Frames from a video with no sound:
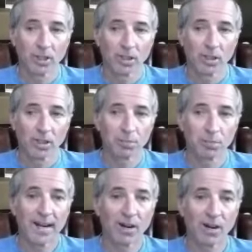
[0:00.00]

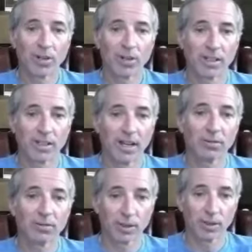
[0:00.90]
empowering
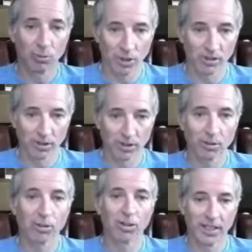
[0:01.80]
everyone,
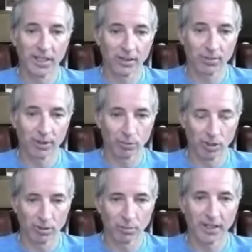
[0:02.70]
literally
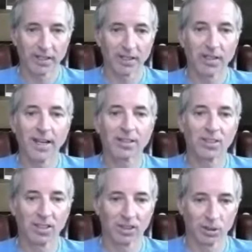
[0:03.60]
everyone, by
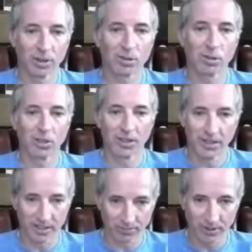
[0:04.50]
connecting
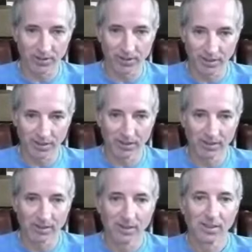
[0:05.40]
literally everything.
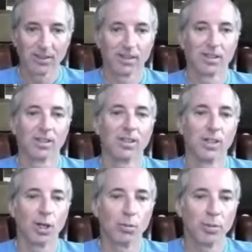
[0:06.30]

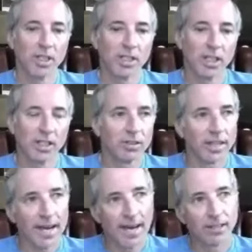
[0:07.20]
Meaning
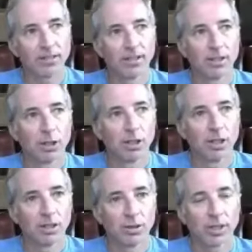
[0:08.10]
that
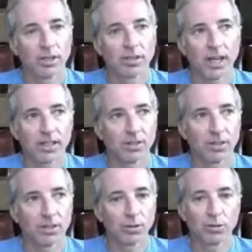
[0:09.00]
you can take
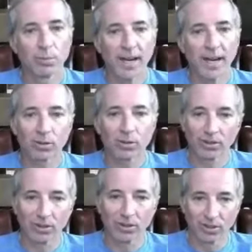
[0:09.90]
used
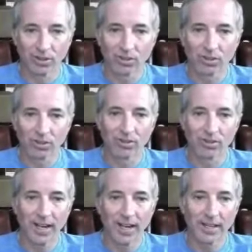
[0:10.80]
mattresses
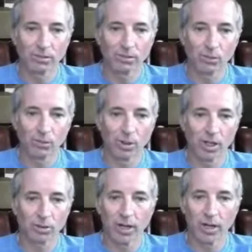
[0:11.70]
that would
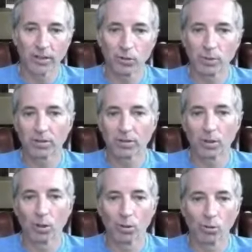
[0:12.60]
otherwise be
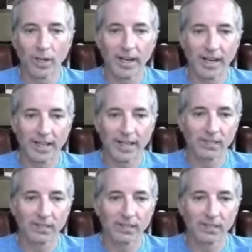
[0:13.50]
thrown away,